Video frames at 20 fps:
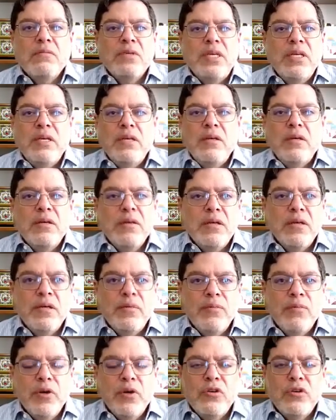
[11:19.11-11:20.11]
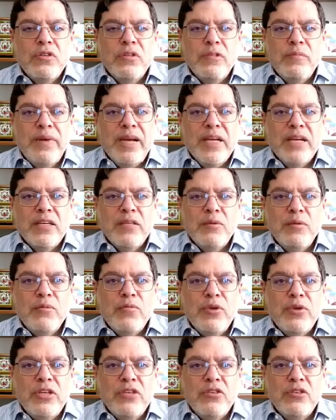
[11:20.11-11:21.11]
he imposed the
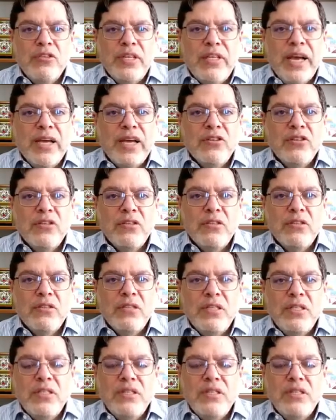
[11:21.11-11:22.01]
maximum pressure sanctions.